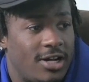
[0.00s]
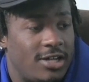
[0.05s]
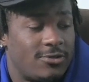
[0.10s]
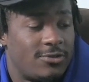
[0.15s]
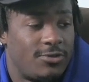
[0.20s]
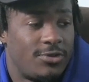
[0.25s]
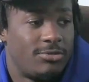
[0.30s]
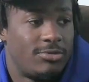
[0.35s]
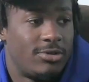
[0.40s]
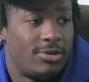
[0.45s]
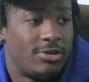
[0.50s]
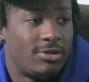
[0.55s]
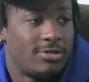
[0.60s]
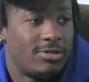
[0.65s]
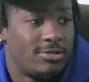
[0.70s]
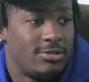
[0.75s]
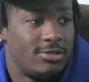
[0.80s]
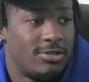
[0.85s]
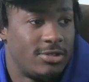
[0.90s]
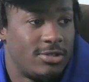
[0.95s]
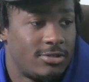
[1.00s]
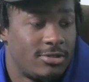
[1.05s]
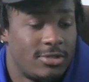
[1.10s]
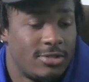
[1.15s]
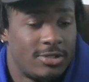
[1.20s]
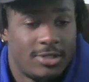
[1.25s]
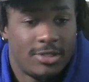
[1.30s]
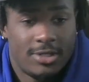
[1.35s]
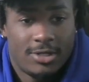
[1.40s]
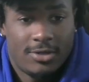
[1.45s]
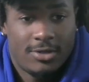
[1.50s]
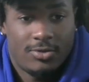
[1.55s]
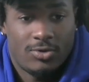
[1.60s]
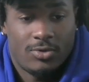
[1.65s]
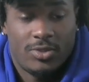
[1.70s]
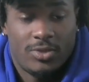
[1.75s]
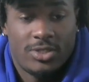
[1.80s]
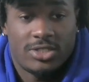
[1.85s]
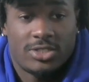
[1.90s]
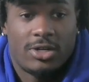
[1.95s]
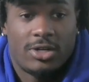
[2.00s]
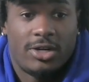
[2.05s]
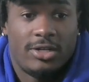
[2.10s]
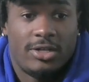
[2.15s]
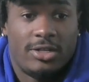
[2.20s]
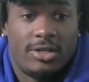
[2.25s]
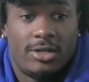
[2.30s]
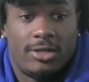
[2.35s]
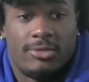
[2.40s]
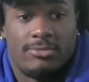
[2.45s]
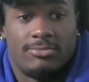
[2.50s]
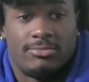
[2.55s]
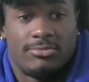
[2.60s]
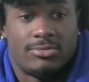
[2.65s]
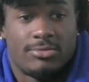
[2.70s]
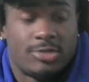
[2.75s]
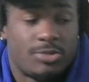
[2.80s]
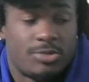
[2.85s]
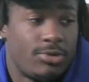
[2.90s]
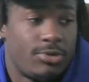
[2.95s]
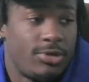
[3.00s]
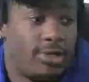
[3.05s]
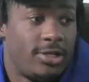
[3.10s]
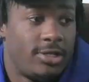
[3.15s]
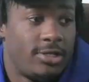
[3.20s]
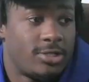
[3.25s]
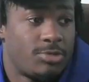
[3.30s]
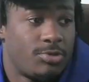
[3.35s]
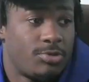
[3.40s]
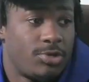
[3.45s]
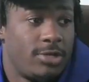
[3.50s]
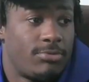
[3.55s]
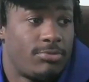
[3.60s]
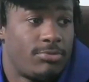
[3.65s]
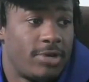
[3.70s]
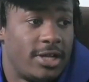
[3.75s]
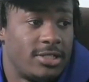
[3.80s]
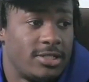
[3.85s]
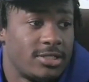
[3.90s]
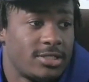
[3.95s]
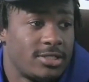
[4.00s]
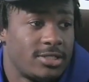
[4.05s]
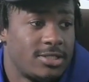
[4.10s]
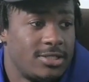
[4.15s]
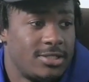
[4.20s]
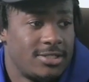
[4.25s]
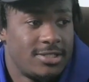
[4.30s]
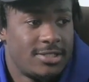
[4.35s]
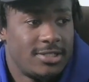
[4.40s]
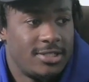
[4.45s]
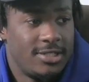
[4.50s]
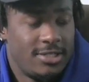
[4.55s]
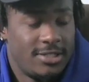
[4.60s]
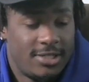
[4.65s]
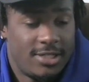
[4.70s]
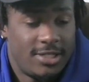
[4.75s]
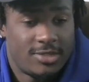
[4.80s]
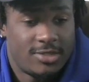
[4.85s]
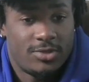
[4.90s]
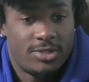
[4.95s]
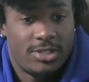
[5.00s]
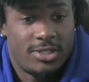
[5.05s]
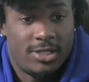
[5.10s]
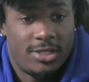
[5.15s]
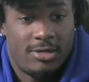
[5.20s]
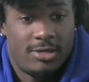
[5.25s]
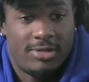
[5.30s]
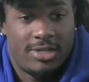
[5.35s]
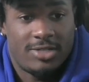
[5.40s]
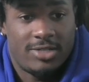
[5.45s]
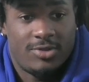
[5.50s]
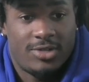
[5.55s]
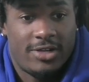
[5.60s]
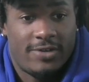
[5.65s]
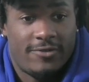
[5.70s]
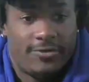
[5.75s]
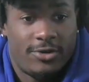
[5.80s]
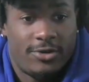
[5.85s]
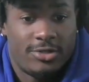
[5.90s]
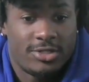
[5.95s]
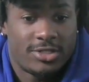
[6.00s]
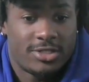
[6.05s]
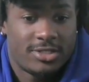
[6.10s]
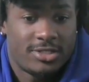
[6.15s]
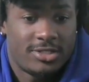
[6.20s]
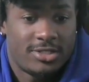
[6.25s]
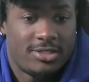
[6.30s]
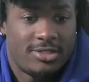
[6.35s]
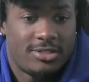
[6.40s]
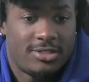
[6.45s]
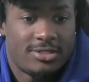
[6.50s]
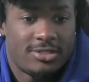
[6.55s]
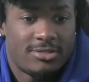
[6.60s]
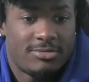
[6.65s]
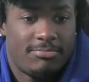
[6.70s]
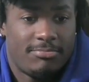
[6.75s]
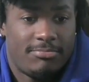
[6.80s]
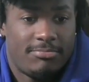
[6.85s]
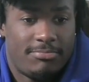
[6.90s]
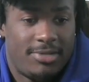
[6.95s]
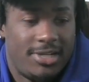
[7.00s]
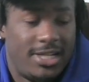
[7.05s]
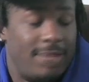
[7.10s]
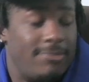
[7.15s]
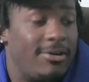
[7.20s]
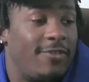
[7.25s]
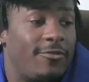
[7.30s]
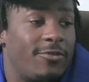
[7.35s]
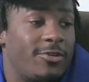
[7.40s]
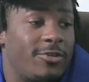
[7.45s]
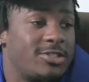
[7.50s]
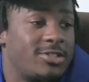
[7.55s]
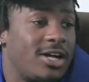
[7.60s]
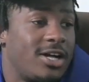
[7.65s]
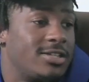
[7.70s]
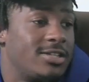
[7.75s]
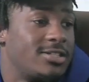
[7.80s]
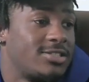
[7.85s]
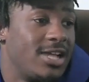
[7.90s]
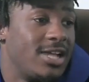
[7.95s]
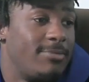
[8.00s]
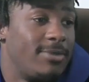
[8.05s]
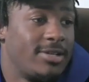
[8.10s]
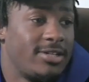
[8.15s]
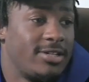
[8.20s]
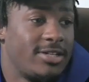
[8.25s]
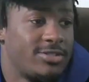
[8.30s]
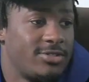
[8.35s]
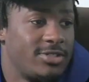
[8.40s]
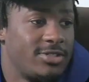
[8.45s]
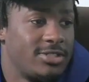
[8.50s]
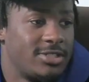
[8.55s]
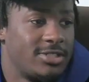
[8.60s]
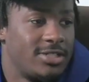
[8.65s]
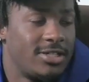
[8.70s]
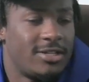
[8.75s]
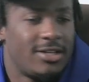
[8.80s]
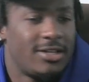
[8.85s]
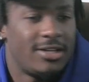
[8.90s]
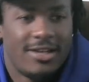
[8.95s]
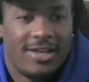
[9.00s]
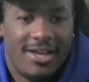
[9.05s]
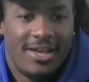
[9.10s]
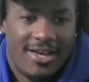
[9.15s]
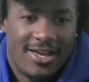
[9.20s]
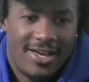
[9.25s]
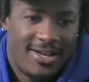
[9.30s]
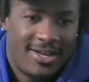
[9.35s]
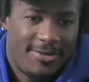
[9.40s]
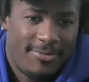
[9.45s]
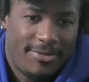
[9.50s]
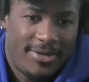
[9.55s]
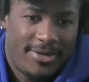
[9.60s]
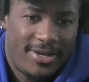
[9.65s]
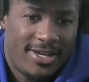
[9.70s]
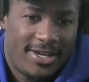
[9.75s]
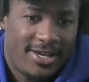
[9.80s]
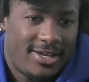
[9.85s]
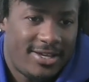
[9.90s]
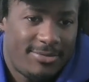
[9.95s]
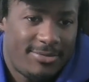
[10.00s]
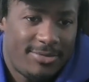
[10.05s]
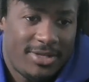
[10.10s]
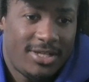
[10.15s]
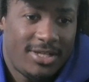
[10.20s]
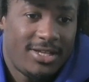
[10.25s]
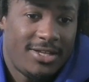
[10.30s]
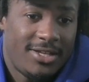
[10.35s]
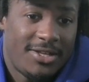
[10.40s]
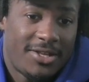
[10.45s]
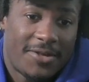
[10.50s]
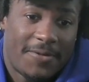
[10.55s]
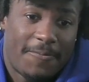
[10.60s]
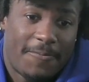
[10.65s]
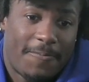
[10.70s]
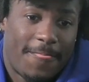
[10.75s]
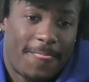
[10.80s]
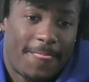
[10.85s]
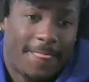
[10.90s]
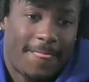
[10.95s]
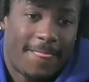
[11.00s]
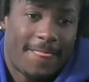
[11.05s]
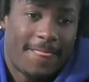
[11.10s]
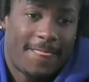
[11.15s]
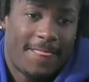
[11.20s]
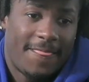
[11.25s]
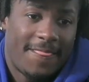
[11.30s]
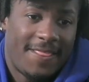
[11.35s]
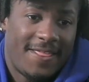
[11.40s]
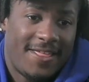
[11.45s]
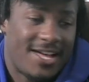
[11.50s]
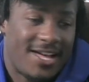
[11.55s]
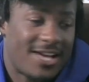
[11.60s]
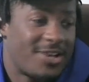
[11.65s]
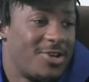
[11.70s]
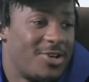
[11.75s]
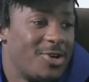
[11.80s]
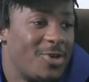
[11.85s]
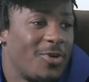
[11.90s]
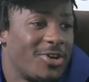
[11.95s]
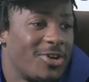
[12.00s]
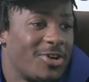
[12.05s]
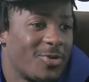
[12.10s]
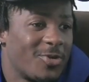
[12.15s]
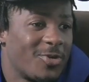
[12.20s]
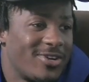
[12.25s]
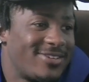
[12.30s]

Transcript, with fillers: football, you know, when we started uh spring spring practice. And That's when um that's when I first played my first college snap, I guess you can say. Mm. Man, I mean, I couldn't win a rep.